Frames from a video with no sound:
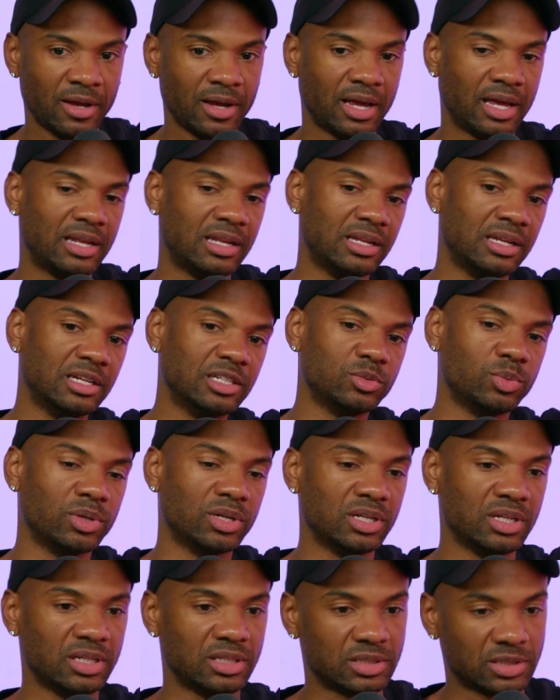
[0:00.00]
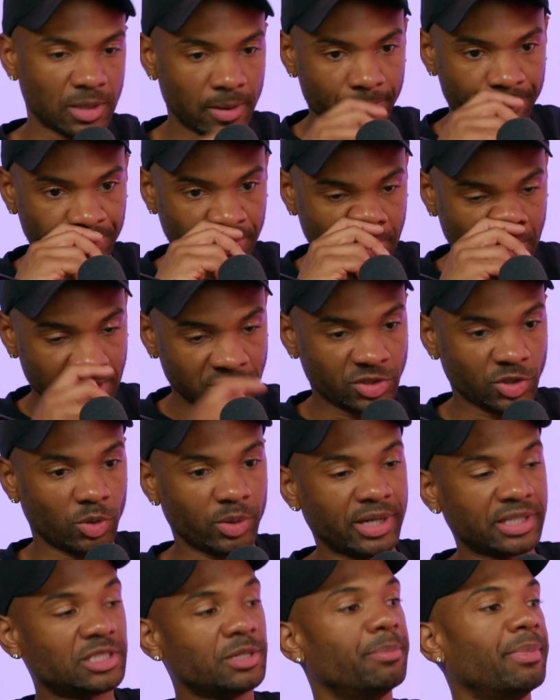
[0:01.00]
And it is what it is. So
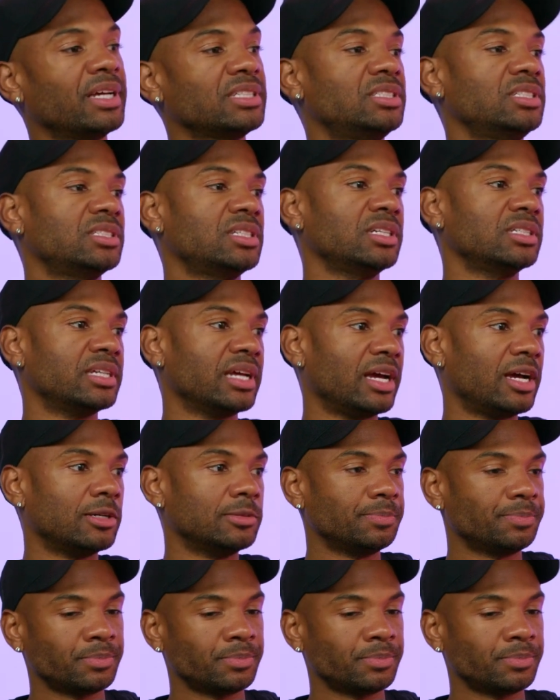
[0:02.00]
get your messaging down.